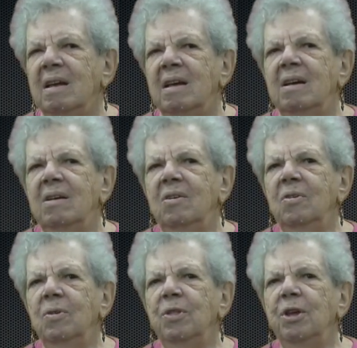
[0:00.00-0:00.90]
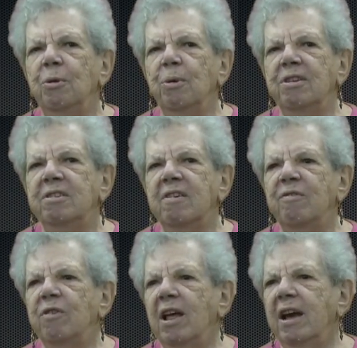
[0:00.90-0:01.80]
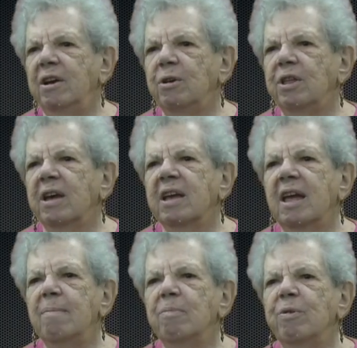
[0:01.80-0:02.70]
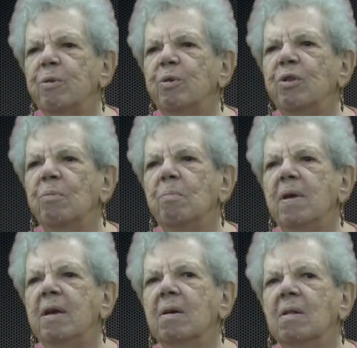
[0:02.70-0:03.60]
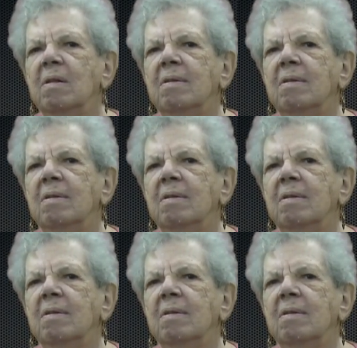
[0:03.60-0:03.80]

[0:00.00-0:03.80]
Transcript: Oh, there was a flyer that came through the mail.